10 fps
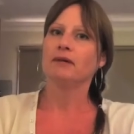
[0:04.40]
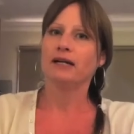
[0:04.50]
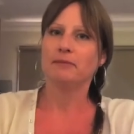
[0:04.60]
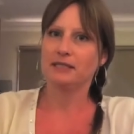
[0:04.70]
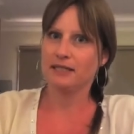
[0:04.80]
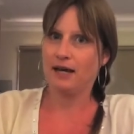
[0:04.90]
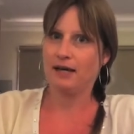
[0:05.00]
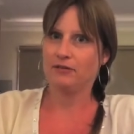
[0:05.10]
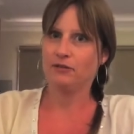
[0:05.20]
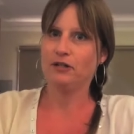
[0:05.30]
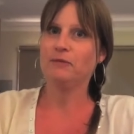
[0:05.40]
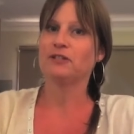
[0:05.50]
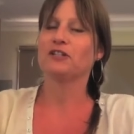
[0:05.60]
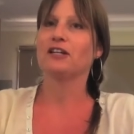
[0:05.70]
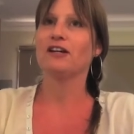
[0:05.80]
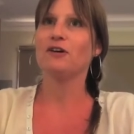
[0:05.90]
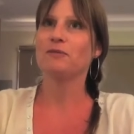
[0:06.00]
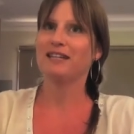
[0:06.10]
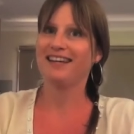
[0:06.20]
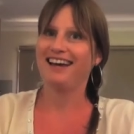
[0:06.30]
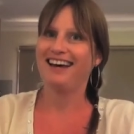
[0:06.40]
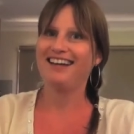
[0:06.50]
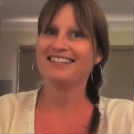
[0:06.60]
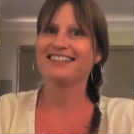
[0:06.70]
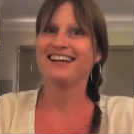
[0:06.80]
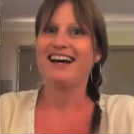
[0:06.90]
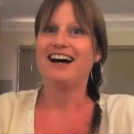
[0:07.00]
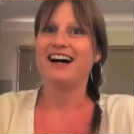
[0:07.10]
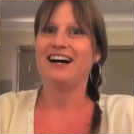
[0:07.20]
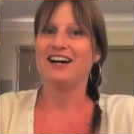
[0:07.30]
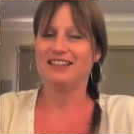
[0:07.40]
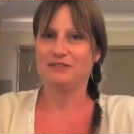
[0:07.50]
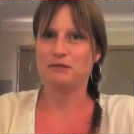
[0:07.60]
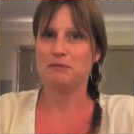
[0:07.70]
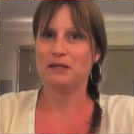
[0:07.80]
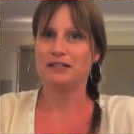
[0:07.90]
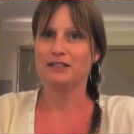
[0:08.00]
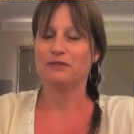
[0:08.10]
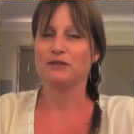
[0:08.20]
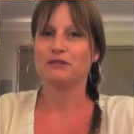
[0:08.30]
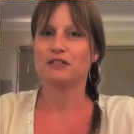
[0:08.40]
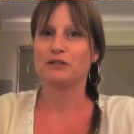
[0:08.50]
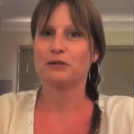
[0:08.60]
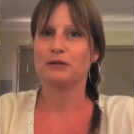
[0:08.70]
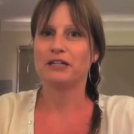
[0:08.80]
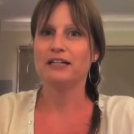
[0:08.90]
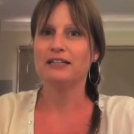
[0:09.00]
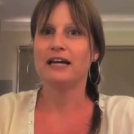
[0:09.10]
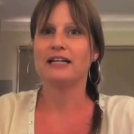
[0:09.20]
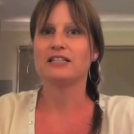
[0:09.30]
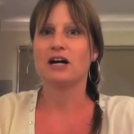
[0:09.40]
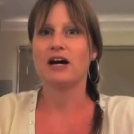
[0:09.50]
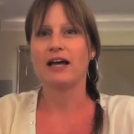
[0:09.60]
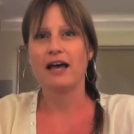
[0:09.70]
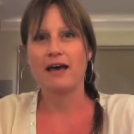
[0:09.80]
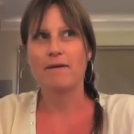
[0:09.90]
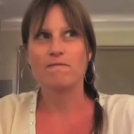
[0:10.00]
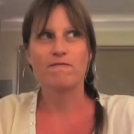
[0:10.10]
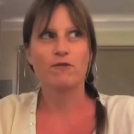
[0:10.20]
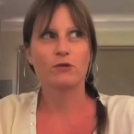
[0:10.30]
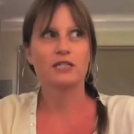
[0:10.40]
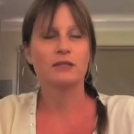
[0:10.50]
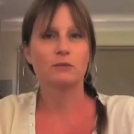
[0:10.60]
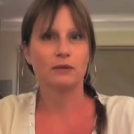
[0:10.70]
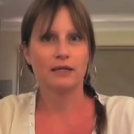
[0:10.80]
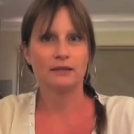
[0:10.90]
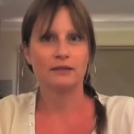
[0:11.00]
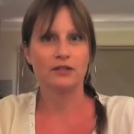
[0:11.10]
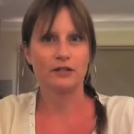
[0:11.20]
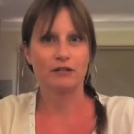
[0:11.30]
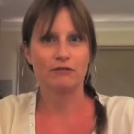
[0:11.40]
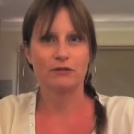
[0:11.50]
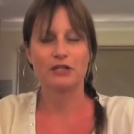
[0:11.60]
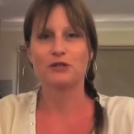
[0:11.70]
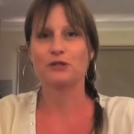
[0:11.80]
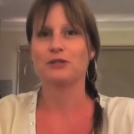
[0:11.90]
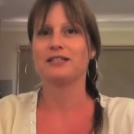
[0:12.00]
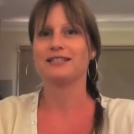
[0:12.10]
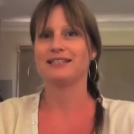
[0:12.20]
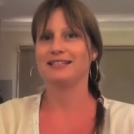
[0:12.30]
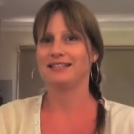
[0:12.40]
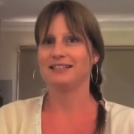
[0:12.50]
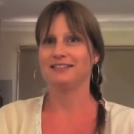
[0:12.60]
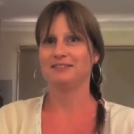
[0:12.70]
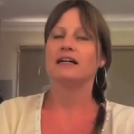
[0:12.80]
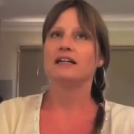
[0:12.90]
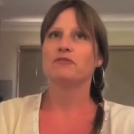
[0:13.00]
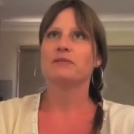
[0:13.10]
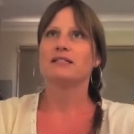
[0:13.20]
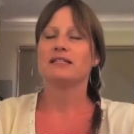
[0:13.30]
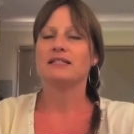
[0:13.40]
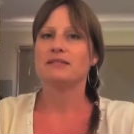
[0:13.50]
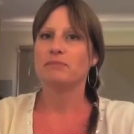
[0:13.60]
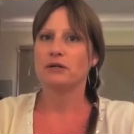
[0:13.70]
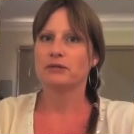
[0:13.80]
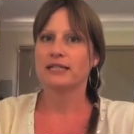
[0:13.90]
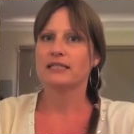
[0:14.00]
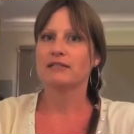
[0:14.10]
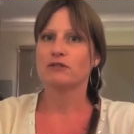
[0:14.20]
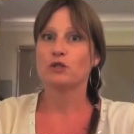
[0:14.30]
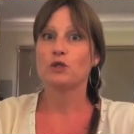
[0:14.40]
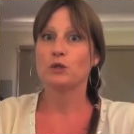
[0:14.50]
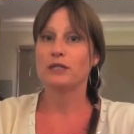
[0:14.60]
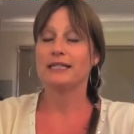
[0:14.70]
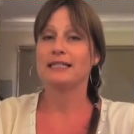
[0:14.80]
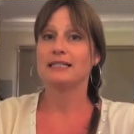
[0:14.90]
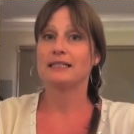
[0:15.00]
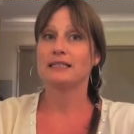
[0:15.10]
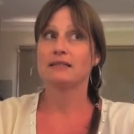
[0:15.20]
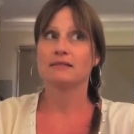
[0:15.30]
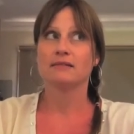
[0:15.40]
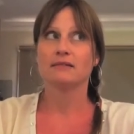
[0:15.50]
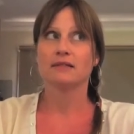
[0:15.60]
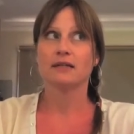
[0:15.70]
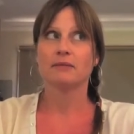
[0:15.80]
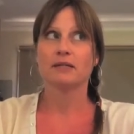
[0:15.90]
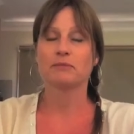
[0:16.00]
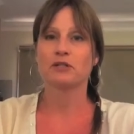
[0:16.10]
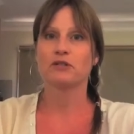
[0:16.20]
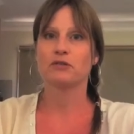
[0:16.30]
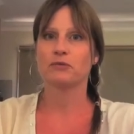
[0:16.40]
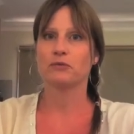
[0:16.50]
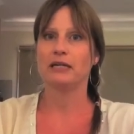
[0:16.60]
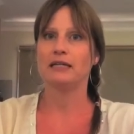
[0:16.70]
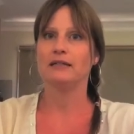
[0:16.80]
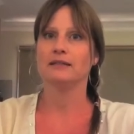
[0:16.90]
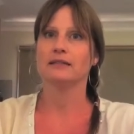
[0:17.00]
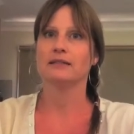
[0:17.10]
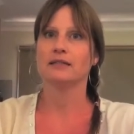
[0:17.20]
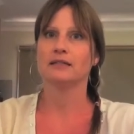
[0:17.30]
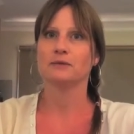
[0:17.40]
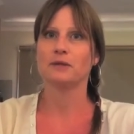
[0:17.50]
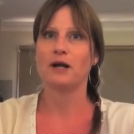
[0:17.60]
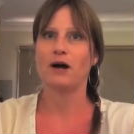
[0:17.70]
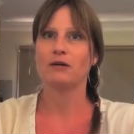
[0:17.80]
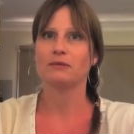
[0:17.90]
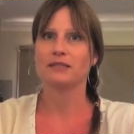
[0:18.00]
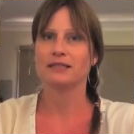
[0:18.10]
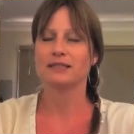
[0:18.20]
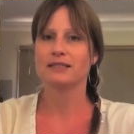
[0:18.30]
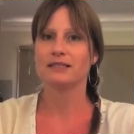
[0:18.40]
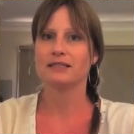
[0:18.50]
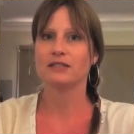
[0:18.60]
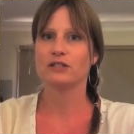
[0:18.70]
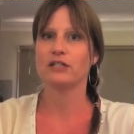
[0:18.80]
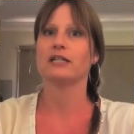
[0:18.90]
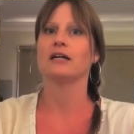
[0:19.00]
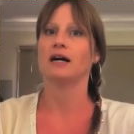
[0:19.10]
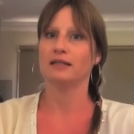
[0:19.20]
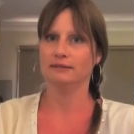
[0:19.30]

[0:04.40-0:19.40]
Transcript: name is Catherine, but you can call me Kat. Uh, I live in Beaconsfield, Victoria, and I am 41, turning 42 this year. I've been pole dancing for two years, coming up to three. Started when I was 39.